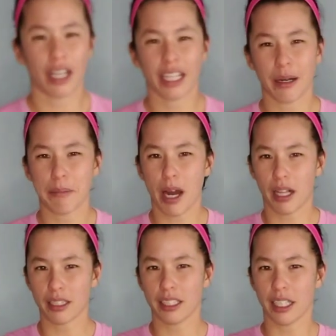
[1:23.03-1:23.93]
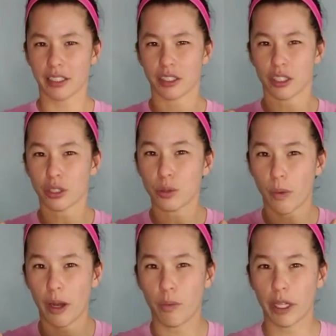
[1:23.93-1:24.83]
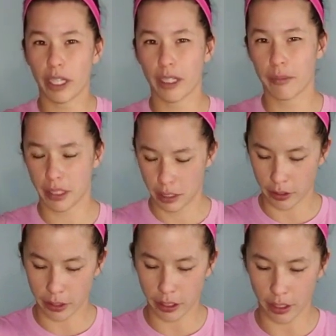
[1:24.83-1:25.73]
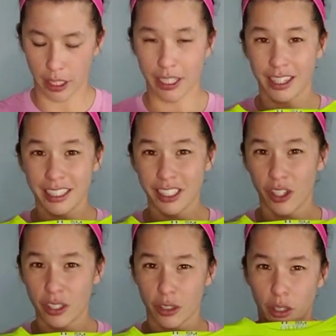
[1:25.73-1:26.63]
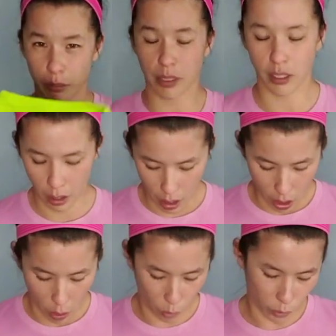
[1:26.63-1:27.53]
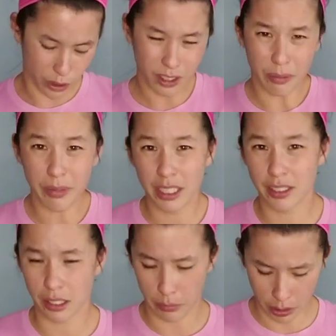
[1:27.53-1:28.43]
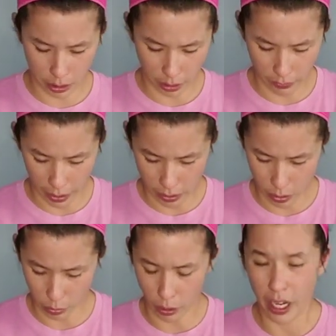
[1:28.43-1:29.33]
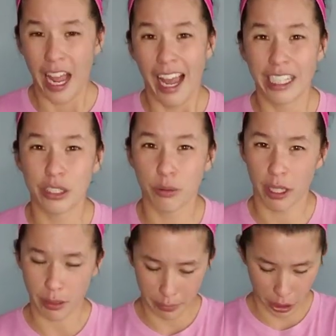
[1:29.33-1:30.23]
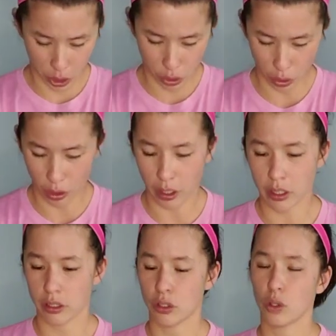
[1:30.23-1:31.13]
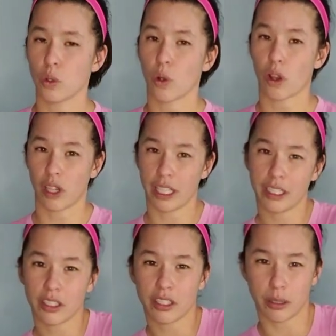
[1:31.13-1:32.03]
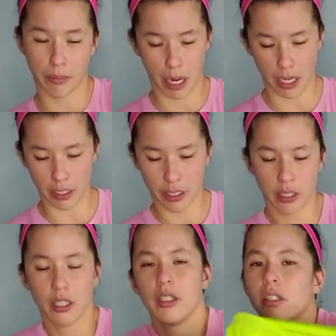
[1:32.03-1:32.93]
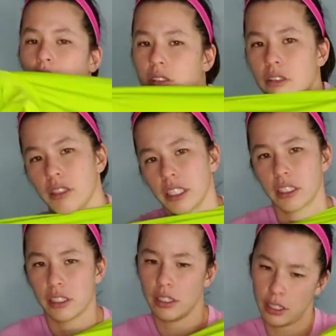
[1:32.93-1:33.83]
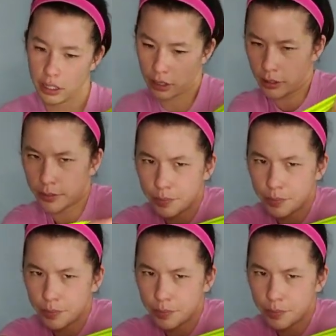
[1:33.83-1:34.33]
like a polyester sweat wicking material like this Under Armour or something similar of that sort. And you want to make sure you layer your body. So let's see here.